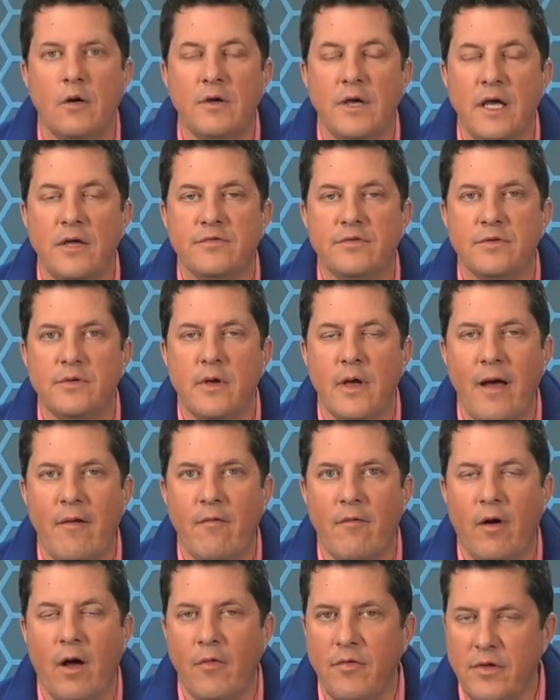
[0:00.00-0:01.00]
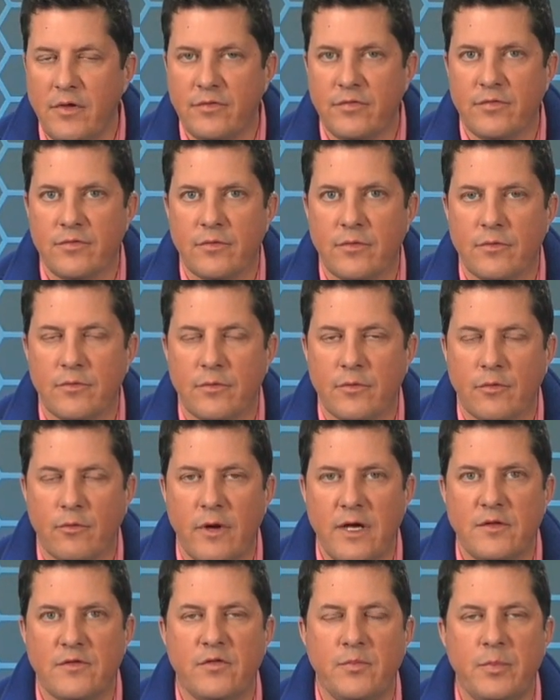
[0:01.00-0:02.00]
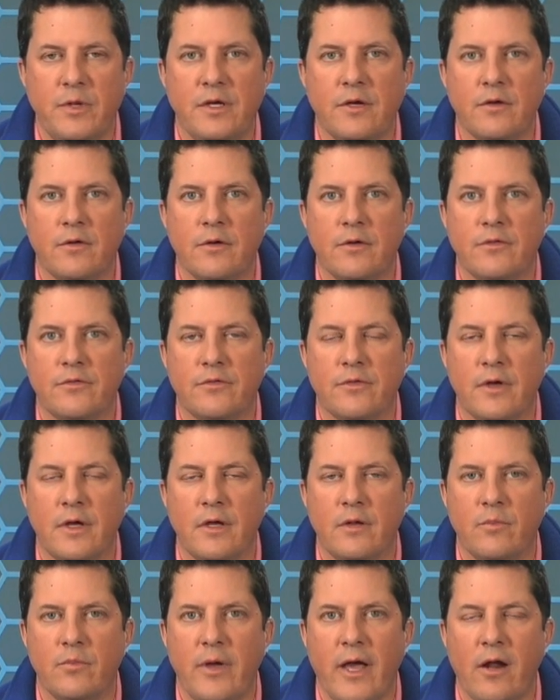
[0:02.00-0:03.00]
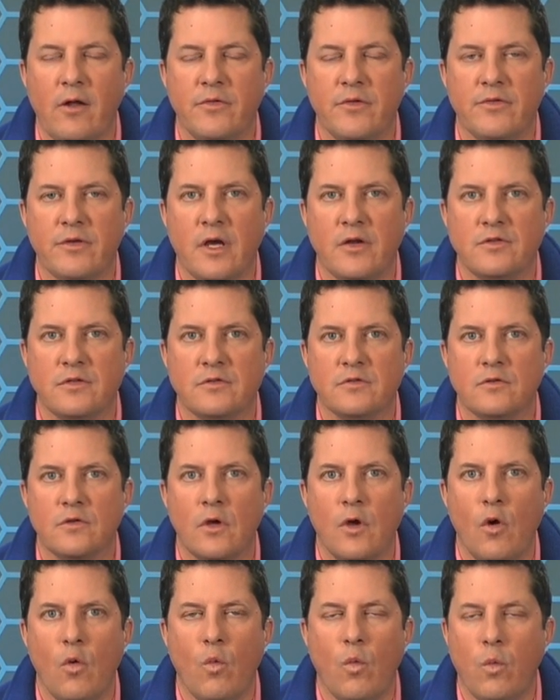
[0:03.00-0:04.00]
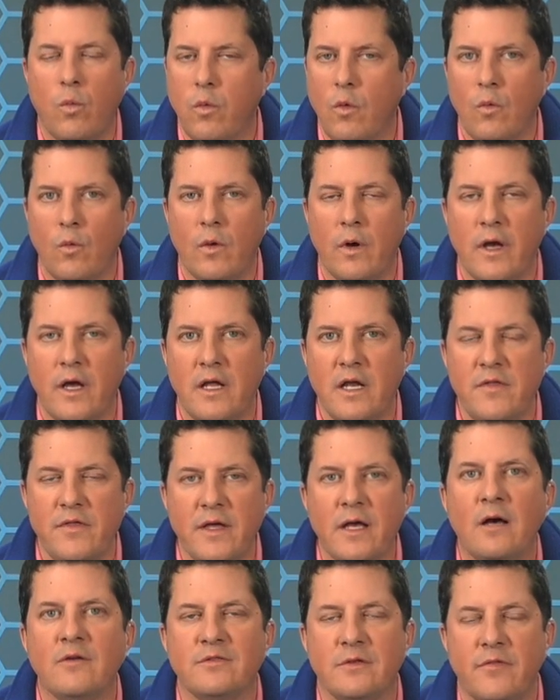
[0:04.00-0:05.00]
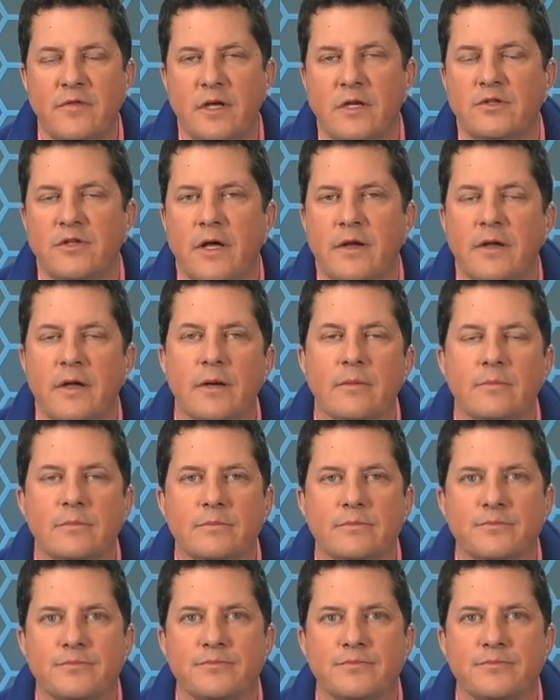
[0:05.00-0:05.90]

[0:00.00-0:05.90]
Okay, so you have all these great speakers and panel discussions. Anything else on the agenda?